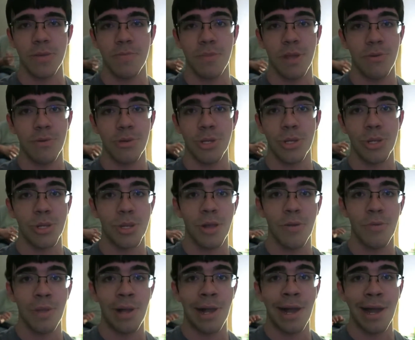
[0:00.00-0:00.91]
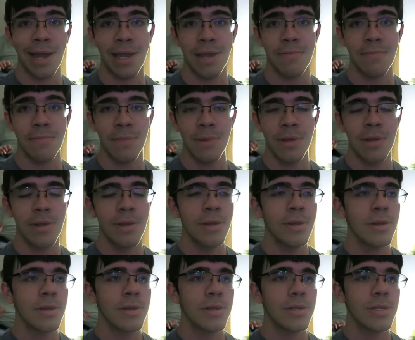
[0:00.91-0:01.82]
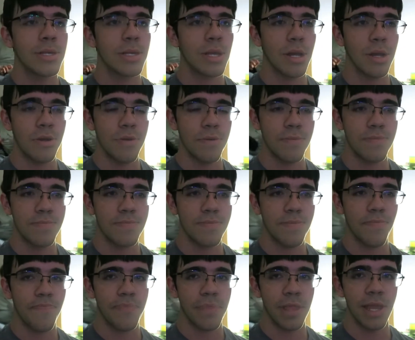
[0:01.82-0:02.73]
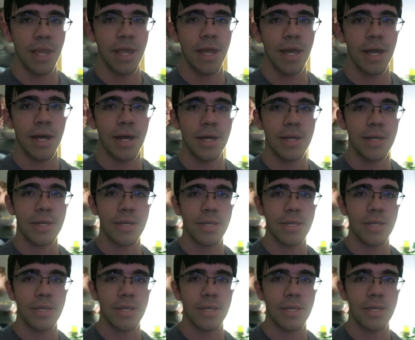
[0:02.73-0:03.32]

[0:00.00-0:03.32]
There was just no light. So yeah,